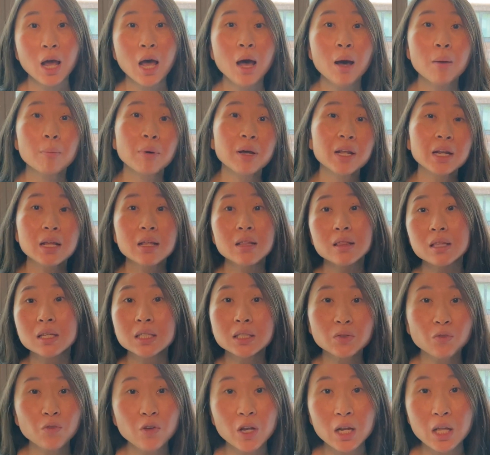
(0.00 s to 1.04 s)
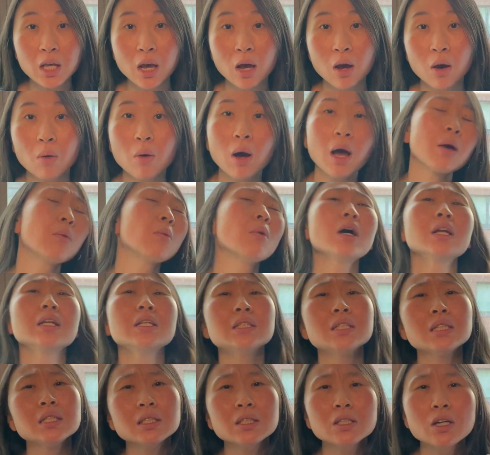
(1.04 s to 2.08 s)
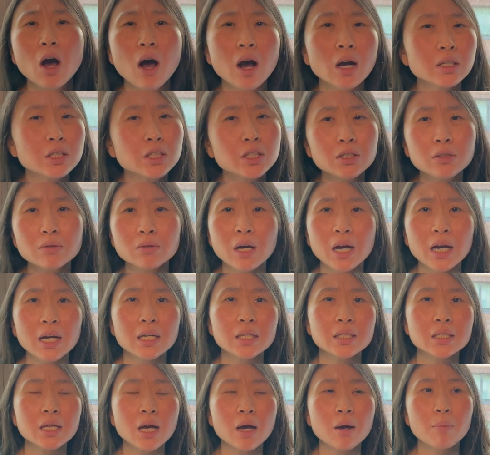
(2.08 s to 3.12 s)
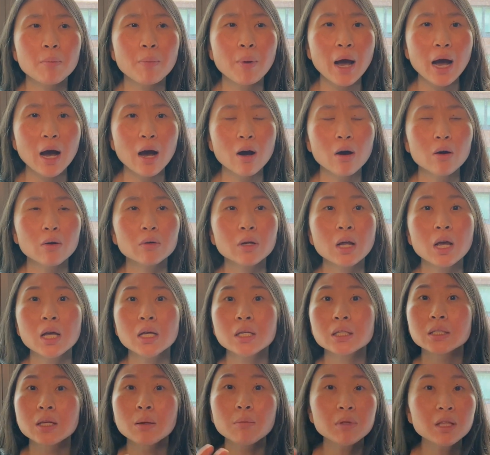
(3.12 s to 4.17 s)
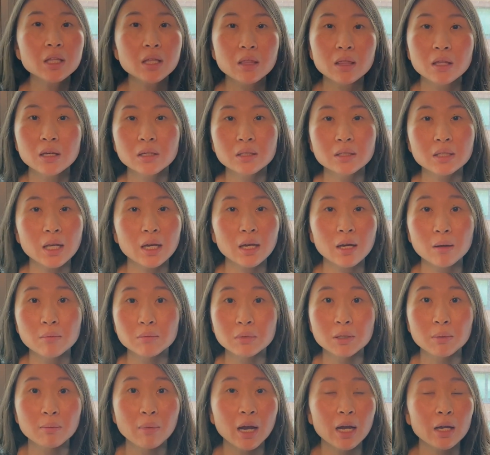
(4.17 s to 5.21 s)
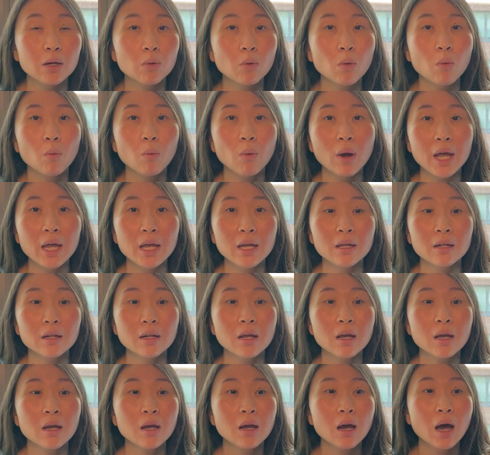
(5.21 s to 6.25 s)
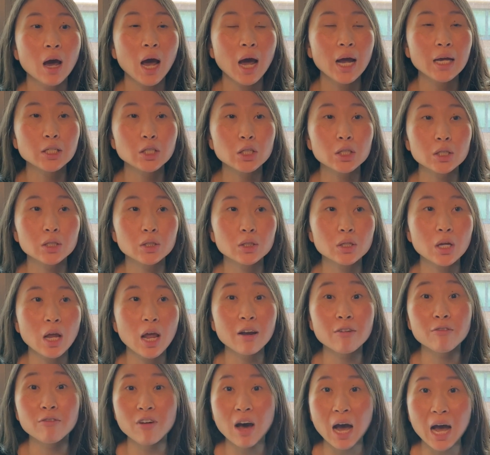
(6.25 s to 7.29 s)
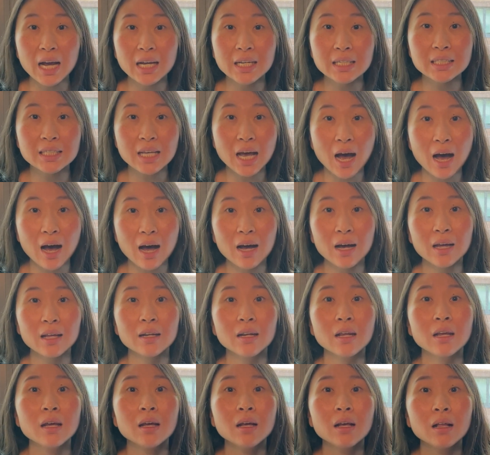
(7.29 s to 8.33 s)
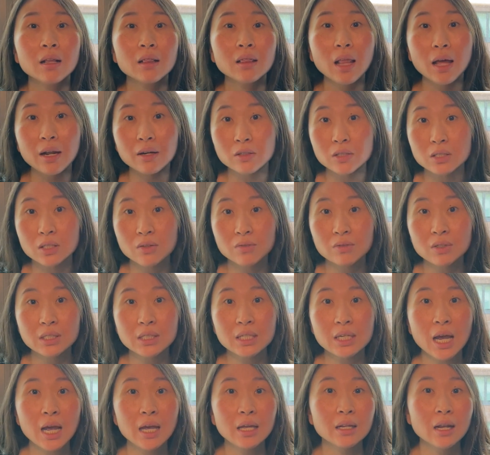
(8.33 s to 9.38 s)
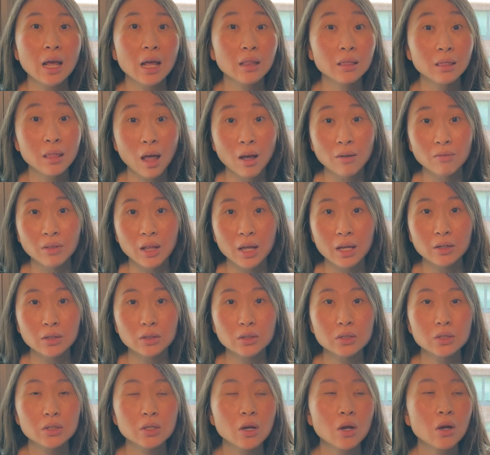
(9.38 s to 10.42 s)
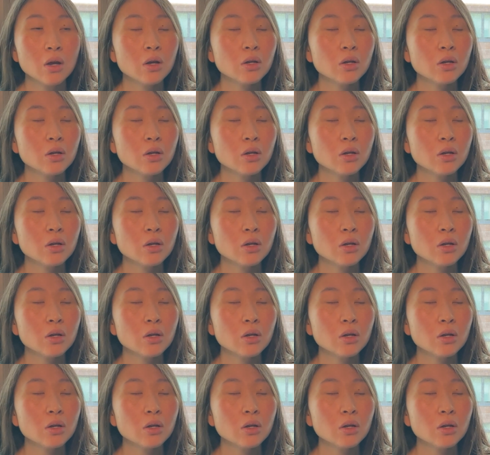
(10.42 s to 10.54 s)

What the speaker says: But in this video, I wanted to talk to you guys about some of the things that come to mind when I advise on letters of intent and love letters.